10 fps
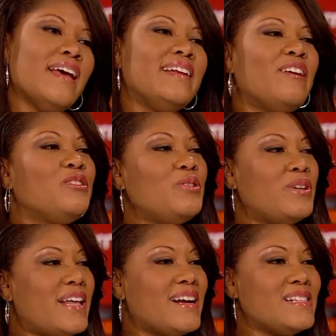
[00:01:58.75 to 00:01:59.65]
Now, a
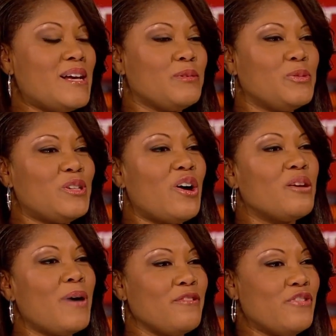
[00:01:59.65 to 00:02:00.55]
lot of times we talk
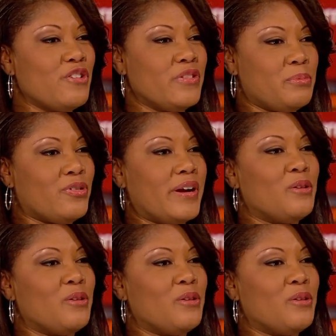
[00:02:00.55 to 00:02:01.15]
about fervent prayer,